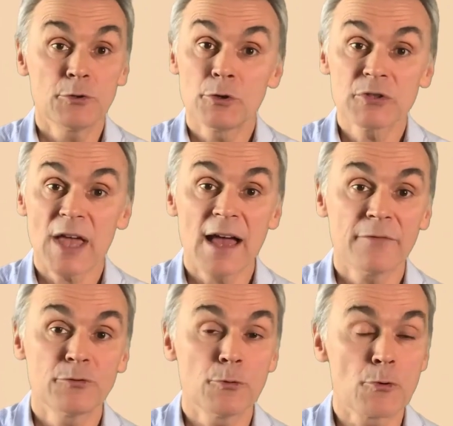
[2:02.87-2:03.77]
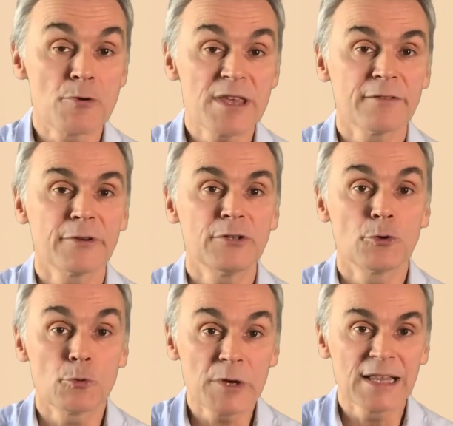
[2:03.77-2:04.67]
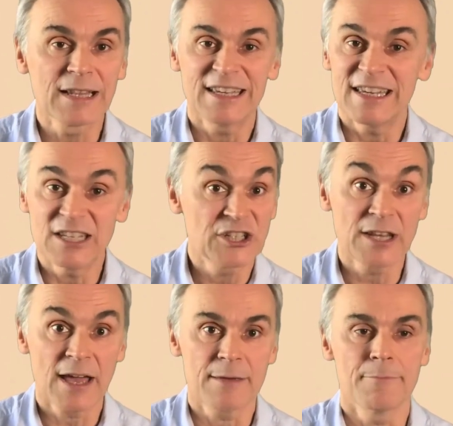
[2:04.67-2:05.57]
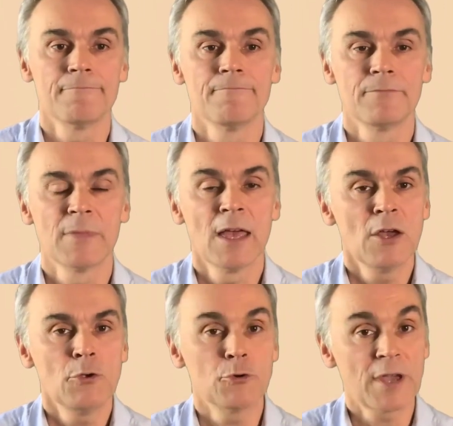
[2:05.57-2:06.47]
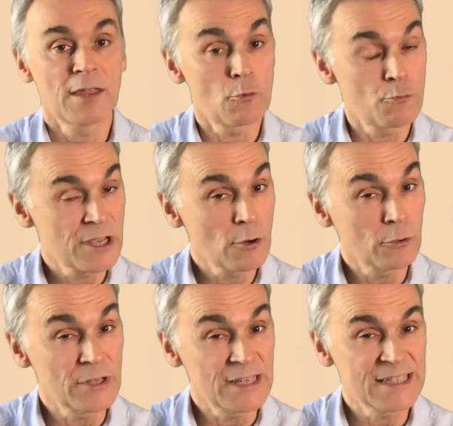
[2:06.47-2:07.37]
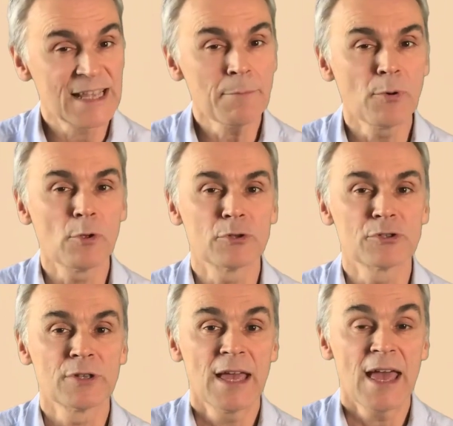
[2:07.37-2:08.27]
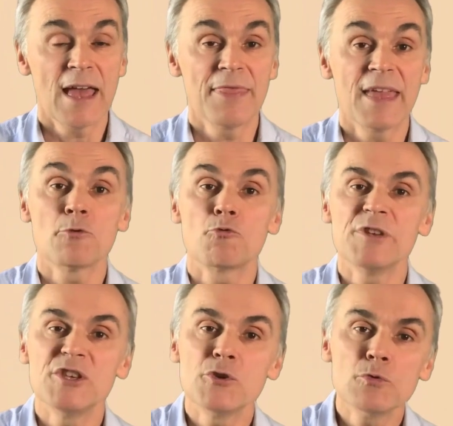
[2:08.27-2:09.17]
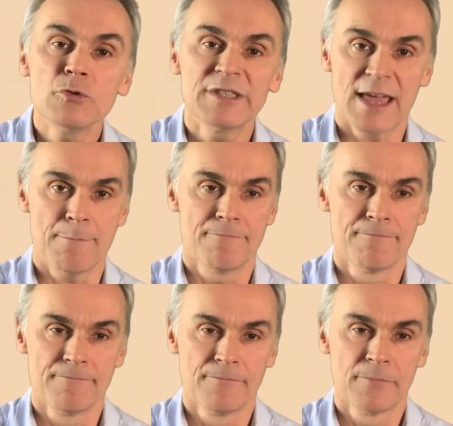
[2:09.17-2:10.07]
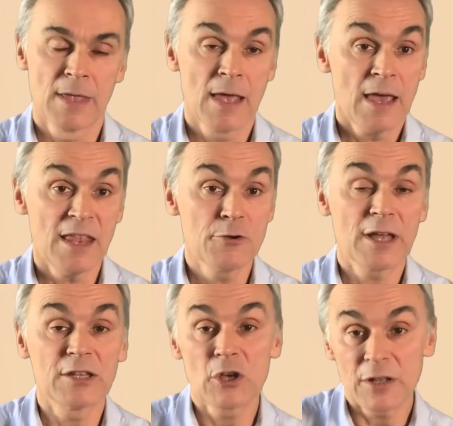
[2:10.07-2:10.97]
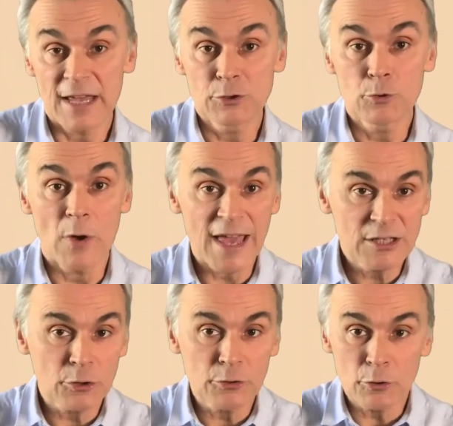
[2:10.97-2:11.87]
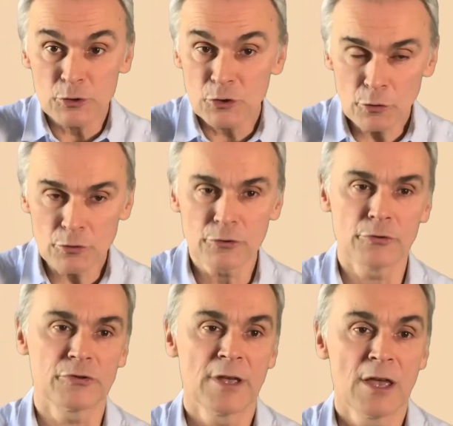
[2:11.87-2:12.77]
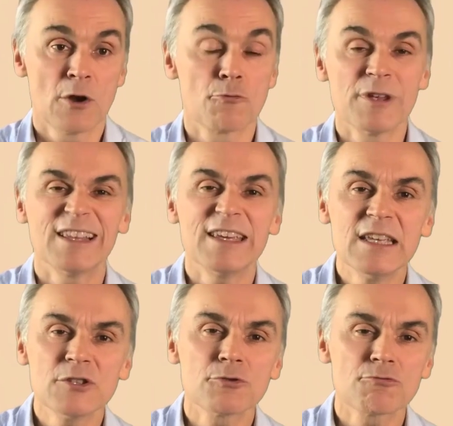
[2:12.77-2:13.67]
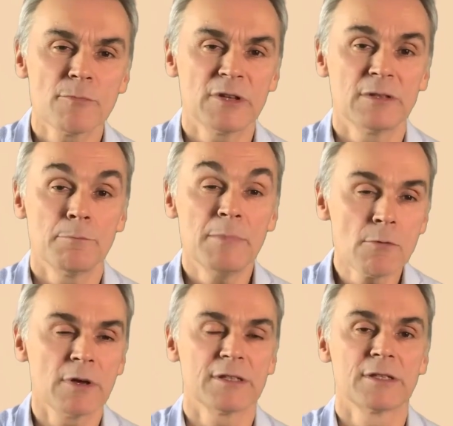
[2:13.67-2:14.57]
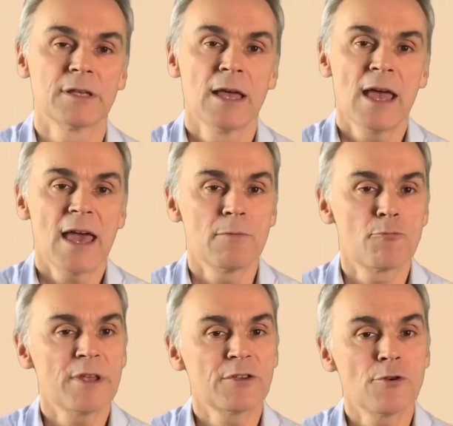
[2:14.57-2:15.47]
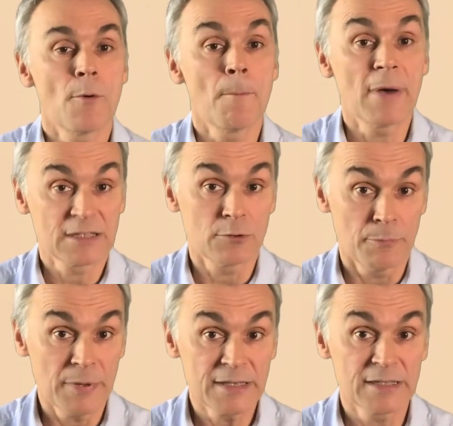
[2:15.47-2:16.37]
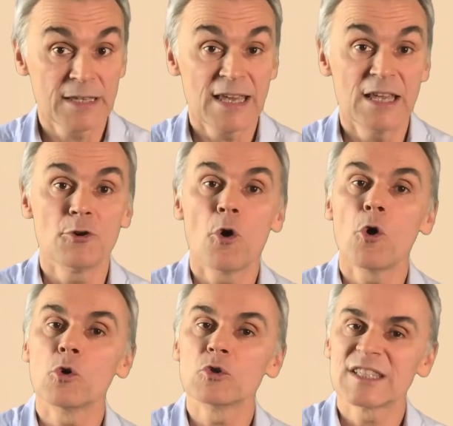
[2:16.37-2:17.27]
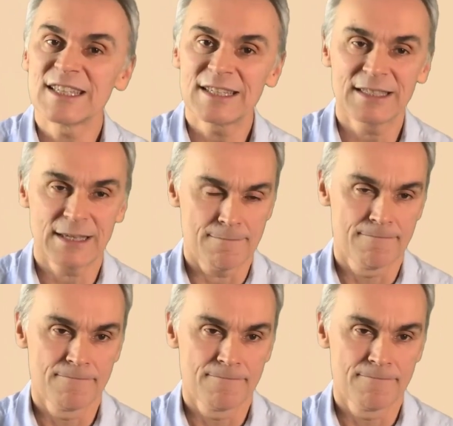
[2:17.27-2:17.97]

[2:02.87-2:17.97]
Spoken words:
you don't have to reinvent the wheel each time. You can record samples and then reuse them. And you can connect to external sources, real instrument, big ones, and break your masterpiece in the whole system.